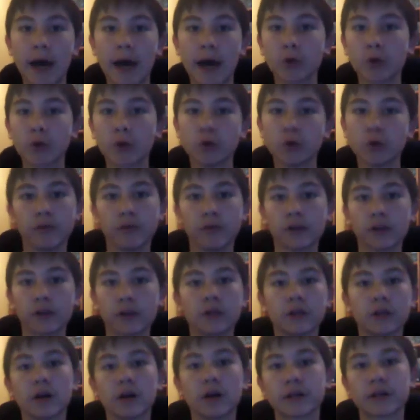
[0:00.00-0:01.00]
how to
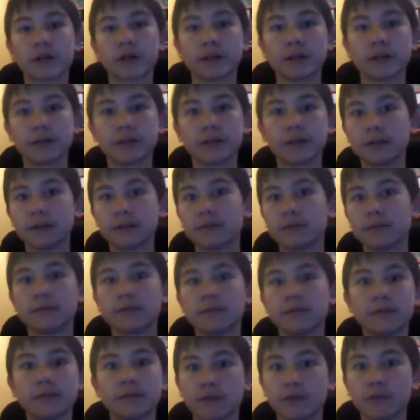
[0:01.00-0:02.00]
overclock,
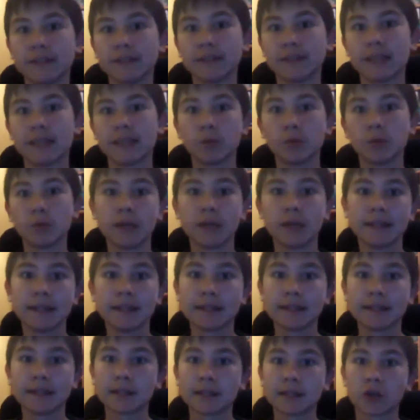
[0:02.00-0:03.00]
for example,
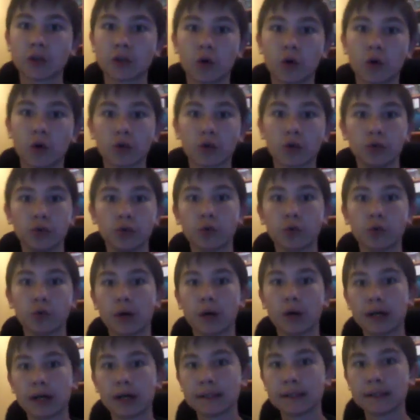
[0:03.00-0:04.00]
Intel Core 2
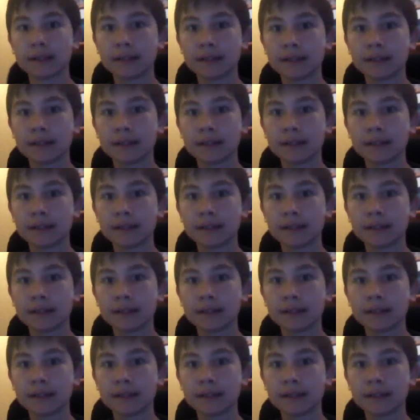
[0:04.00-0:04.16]
Quad